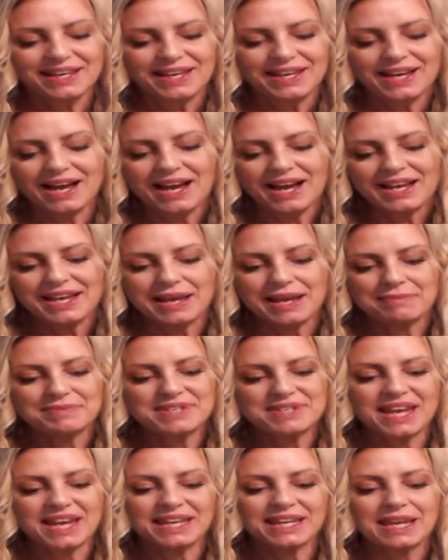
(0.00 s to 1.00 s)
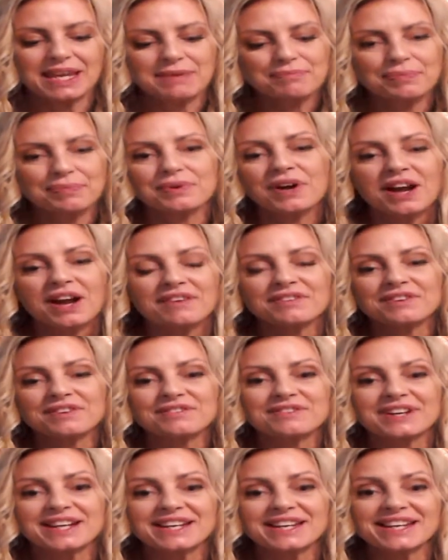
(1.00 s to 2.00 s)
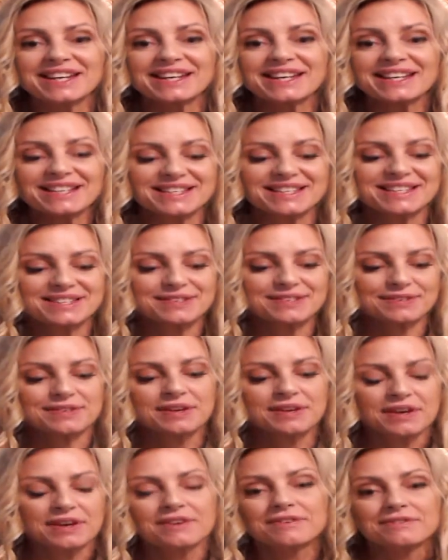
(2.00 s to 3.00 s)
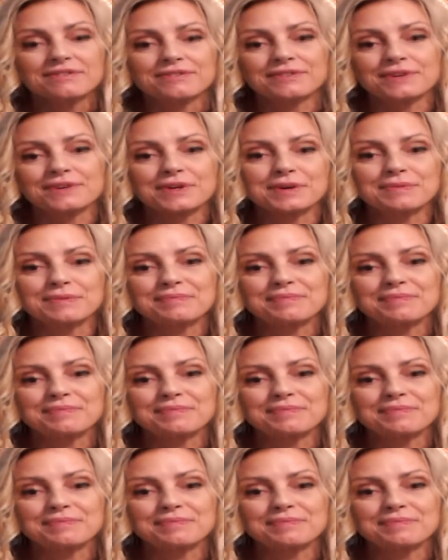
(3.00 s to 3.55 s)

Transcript: I am taking private readings from